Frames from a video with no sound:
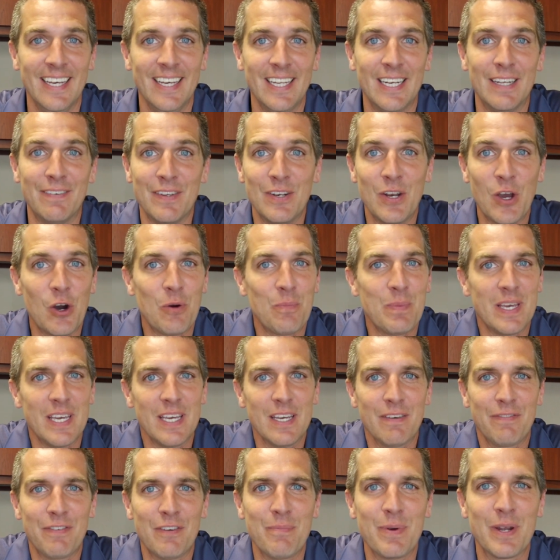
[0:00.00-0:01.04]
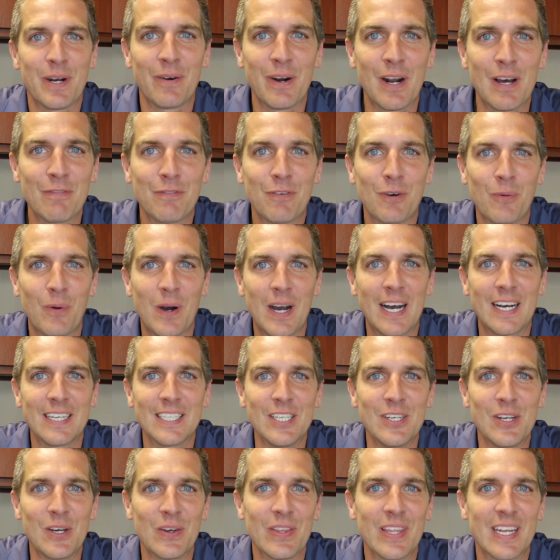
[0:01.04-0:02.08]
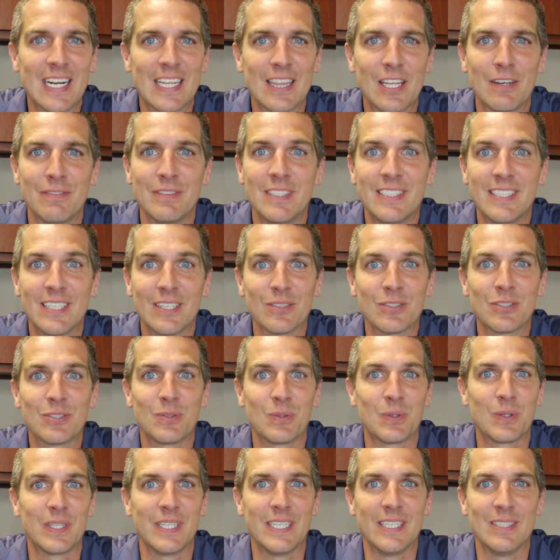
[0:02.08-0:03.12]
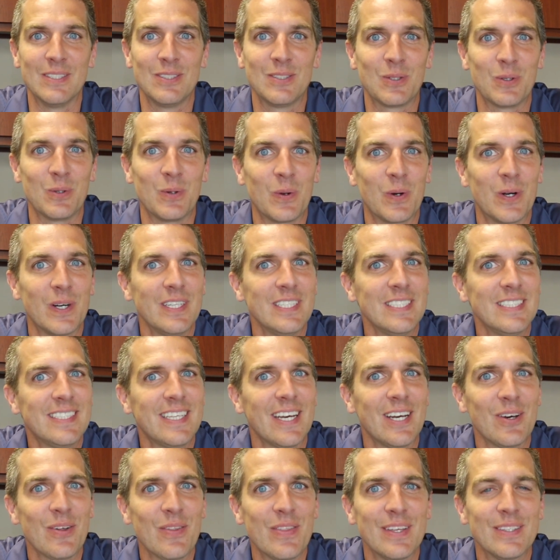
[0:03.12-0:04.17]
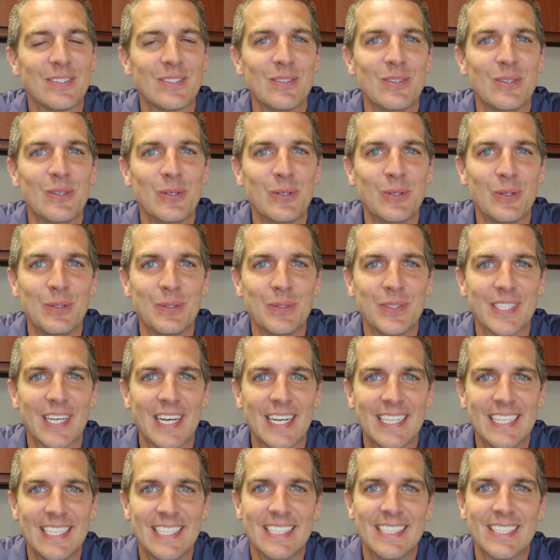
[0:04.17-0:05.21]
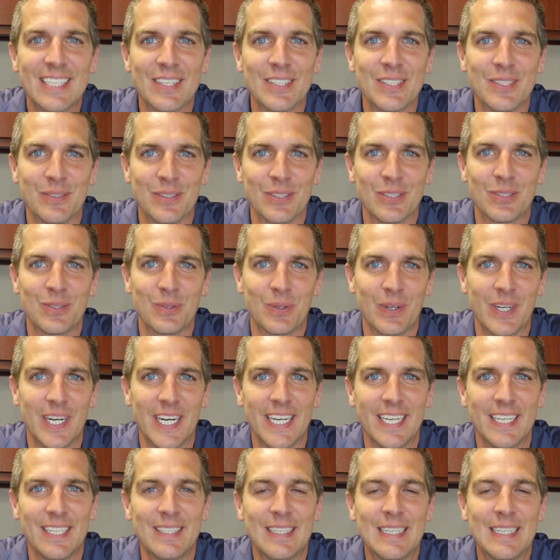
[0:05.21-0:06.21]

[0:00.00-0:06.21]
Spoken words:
If you know me, if you've been around for a while, you know that I love to tell stories. So in order to tell this news, I need to tell you a story.